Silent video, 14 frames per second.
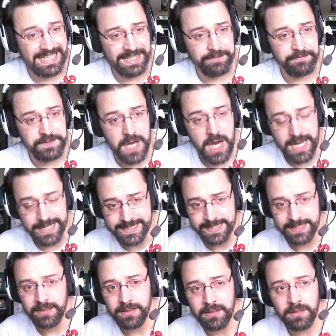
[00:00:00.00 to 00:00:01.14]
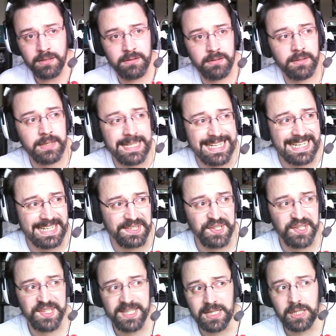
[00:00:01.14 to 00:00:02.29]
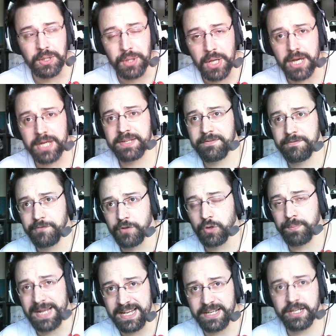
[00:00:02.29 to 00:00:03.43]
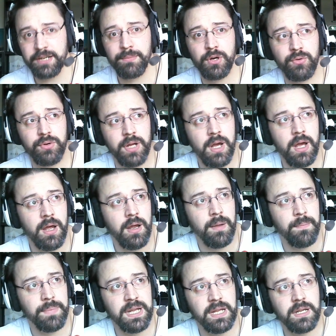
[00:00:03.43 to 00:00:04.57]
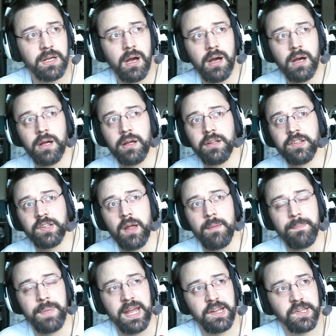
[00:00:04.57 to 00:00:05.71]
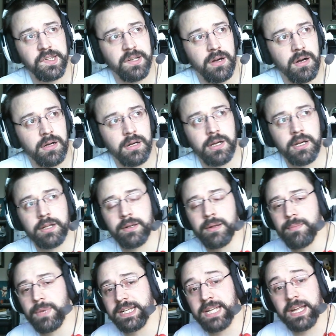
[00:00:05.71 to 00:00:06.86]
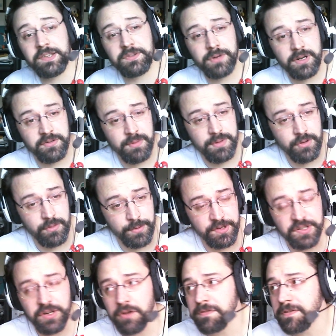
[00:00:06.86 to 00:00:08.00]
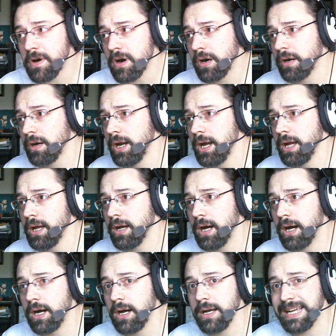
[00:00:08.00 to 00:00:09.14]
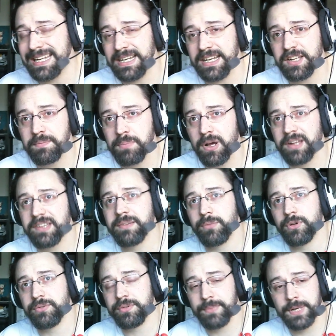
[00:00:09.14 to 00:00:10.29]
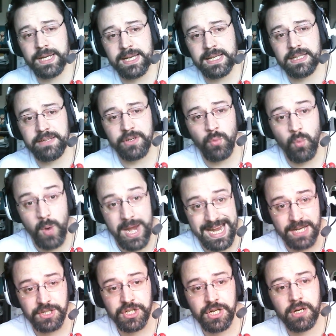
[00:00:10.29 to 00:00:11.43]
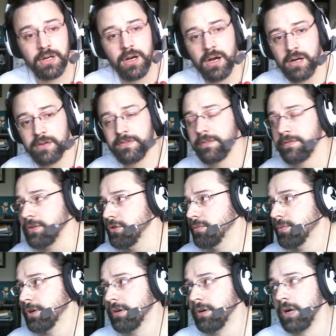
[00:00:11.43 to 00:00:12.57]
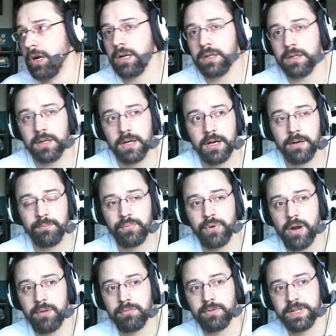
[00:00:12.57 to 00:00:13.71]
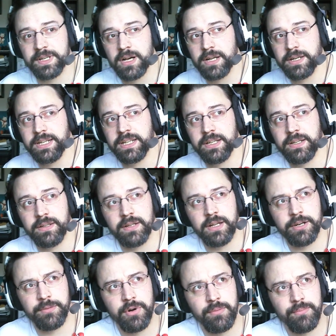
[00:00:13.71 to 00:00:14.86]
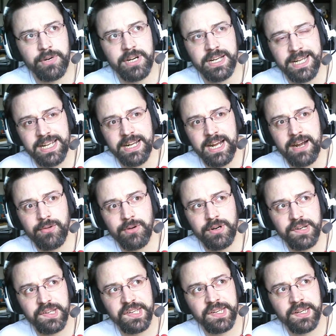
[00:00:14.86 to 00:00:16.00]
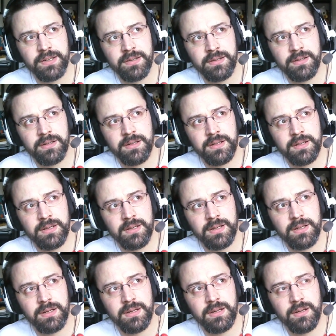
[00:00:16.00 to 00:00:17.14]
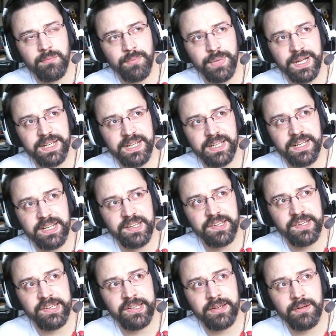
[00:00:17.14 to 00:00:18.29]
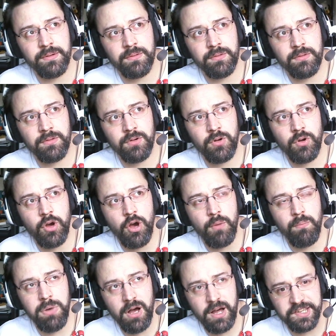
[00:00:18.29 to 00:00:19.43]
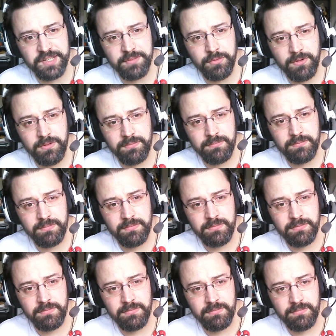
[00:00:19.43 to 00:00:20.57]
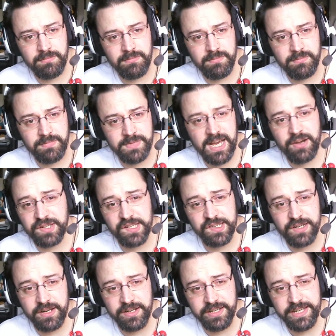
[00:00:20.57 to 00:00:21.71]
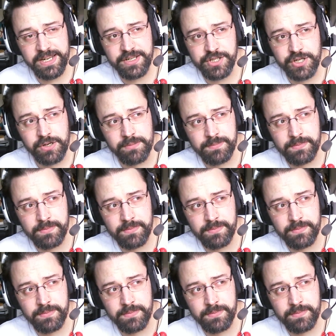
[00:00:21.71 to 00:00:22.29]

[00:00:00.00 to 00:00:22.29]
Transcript: If not, it's still not full panic mode, because based on my test runs with Uber so far, it is possible to make a living wage off of Uber. Probably not in an appropriate 8 hours, but it is possible. The house is not in danger.